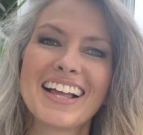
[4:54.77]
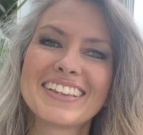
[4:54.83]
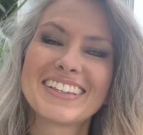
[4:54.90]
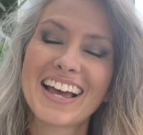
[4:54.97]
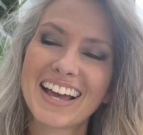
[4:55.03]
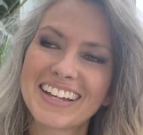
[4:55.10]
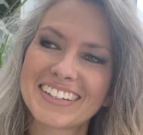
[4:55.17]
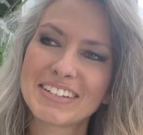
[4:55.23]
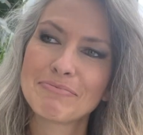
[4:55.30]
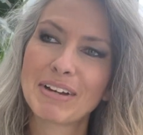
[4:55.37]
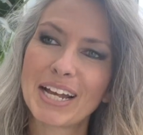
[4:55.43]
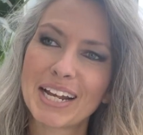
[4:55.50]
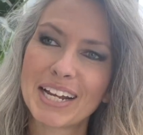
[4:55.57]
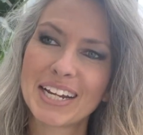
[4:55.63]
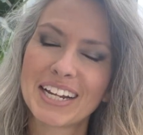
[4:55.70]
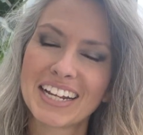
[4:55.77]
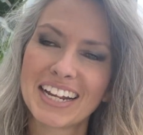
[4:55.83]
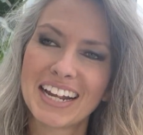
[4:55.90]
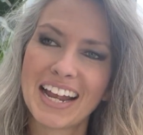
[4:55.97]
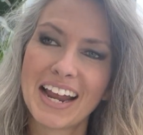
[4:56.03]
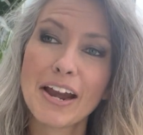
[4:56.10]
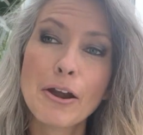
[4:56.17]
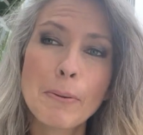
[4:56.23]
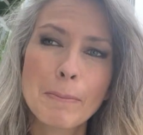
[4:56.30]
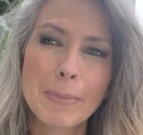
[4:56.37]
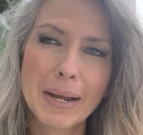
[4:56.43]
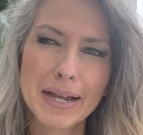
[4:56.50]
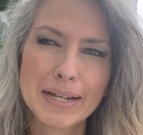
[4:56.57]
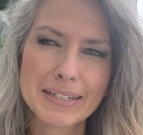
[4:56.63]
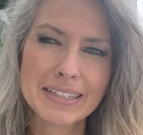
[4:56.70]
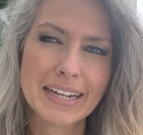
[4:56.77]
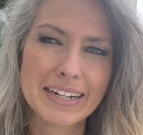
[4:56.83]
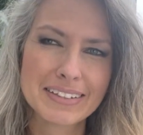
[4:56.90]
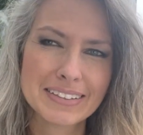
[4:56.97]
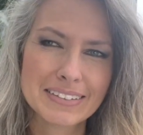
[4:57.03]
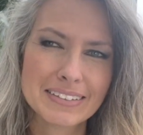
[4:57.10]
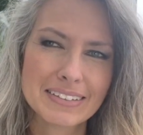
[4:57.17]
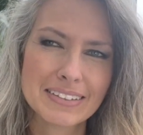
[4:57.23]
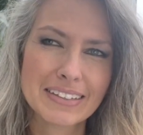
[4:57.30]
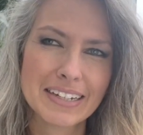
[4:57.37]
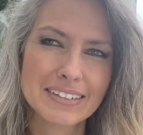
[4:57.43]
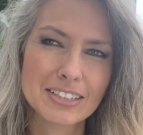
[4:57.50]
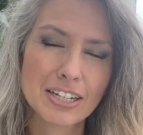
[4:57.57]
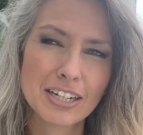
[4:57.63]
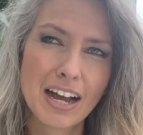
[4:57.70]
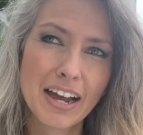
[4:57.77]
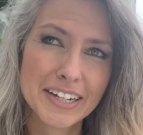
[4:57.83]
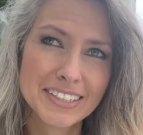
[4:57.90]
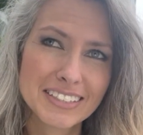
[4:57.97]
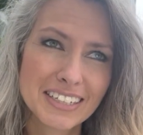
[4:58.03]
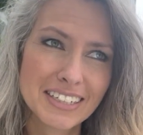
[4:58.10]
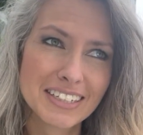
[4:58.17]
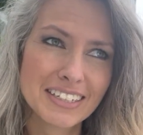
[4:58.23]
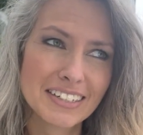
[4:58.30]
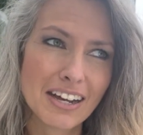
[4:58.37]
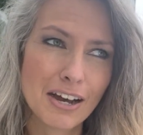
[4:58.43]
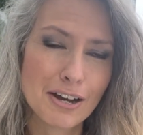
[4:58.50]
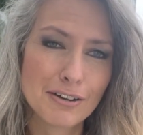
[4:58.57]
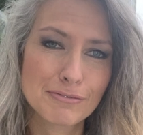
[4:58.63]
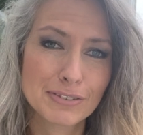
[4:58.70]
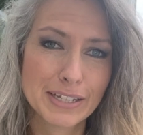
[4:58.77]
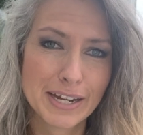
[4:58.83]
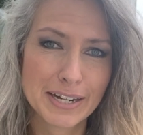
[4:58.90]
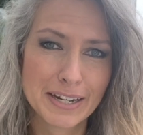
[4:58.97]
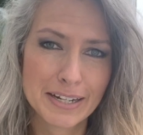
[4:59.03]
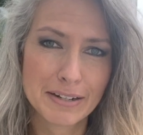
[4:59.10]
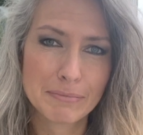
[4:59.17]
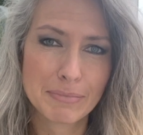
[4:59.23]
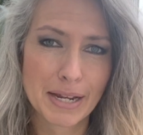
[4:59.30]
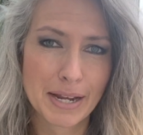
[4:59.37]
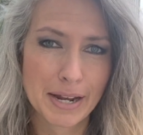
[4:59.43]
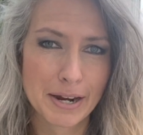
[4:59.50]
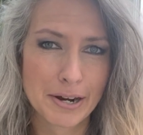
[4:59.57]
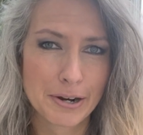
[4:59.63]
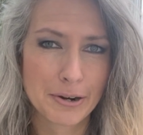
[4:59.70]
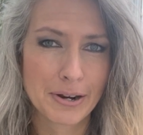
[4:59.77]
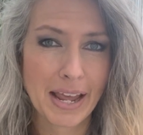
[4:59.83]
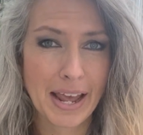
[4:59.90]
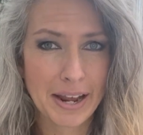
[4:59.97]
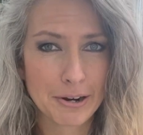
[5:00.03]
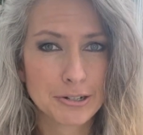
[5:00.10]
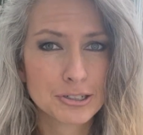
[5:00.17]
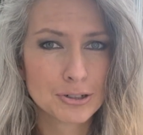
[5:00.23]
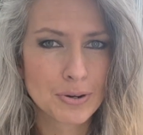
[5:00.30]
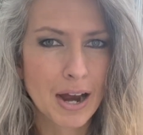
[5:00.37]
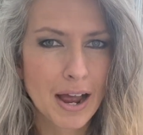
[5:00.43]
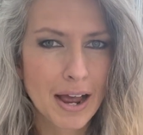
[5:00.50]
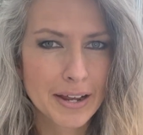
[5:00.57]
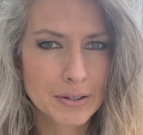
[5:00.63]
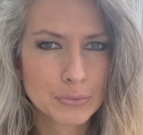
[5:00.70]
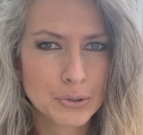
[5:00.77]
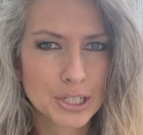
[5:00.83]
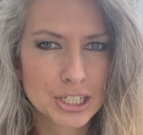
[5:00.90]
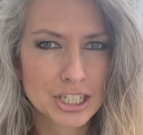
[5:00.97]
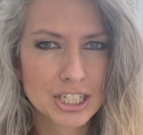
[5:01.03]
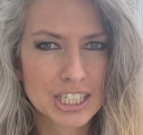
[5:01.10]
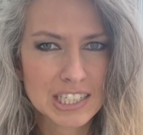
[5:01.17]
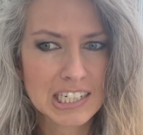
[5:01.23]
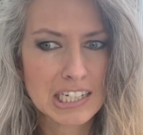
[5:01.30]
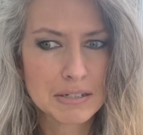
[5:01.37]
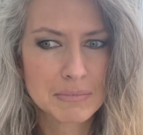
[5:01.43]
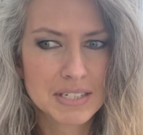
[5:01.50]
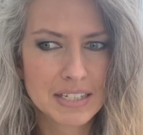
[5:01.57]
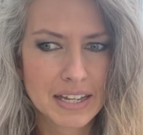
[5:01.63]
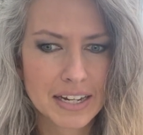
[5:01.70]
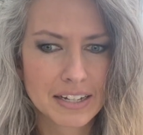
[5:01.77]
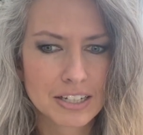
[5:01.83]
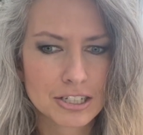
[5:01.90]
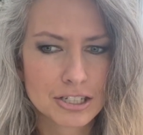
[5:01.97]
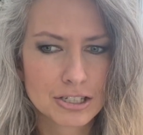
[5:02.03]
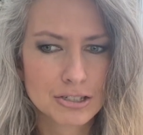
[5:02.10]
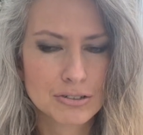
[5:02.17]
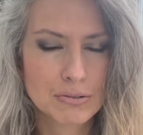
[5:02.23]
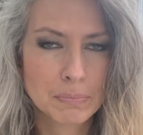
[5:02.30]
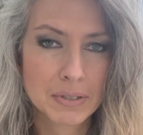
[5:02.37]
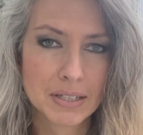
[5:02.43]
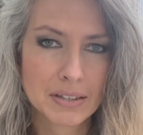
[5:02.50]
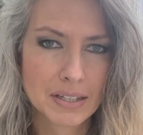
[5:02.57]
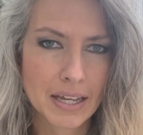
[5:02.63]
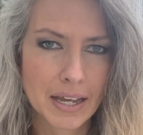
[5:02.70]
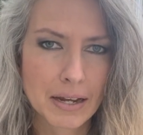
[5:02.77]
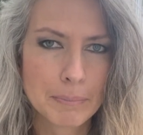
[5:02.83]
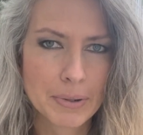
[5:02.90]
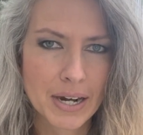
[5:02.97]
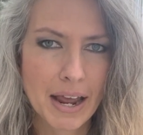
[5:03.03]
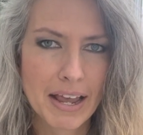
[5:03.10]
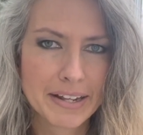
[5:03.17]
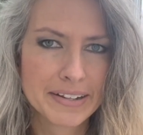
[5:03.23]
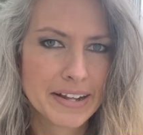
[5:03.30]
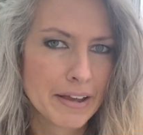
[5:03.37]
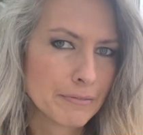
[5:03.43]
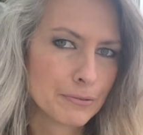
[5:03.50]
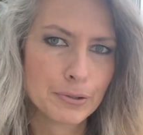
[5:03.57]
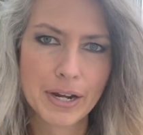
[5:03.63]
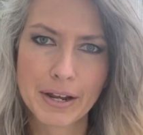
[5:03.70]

that my hair might, like, like the idea of letting my hair air dry, which seems like a stupid thing, but I never